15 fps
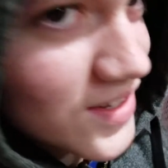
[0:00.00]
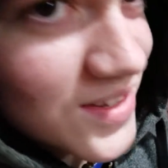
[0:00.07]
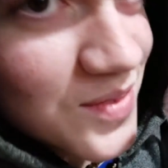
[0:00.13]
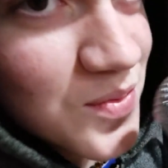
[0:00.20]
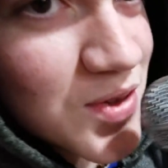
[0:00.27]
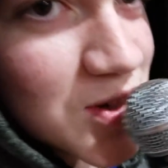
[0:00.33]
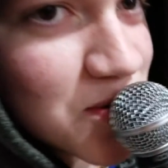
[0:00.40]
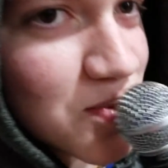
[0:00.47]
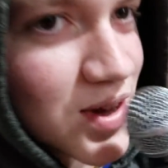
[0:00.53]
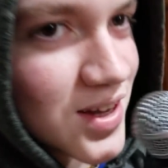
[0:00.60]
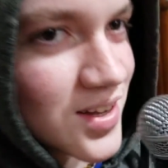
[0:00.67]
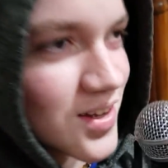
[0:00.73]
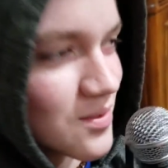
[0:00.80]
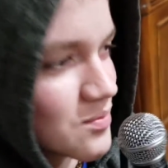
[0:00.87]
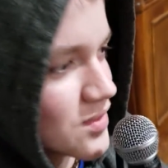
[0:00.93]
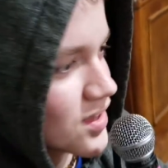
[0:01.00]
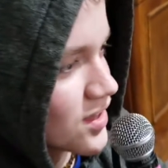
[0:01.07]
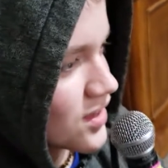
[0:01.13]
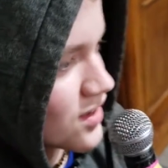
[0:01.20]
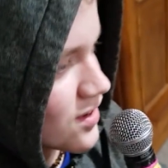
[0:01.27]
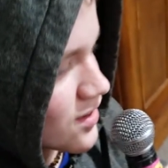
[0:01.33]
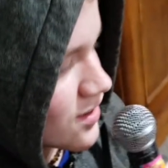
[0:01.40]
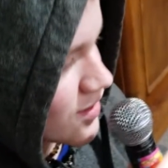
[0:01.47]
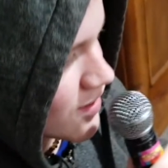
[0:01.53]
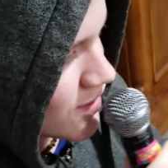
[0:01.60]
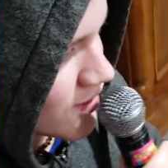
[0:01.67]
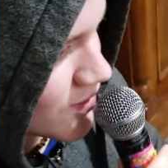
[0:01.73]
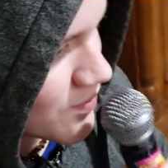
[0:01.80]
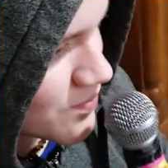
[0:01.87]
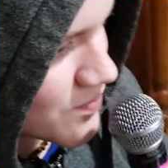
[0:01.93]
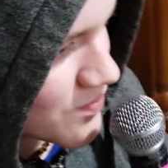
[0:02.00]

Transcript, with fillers: please back up. Um,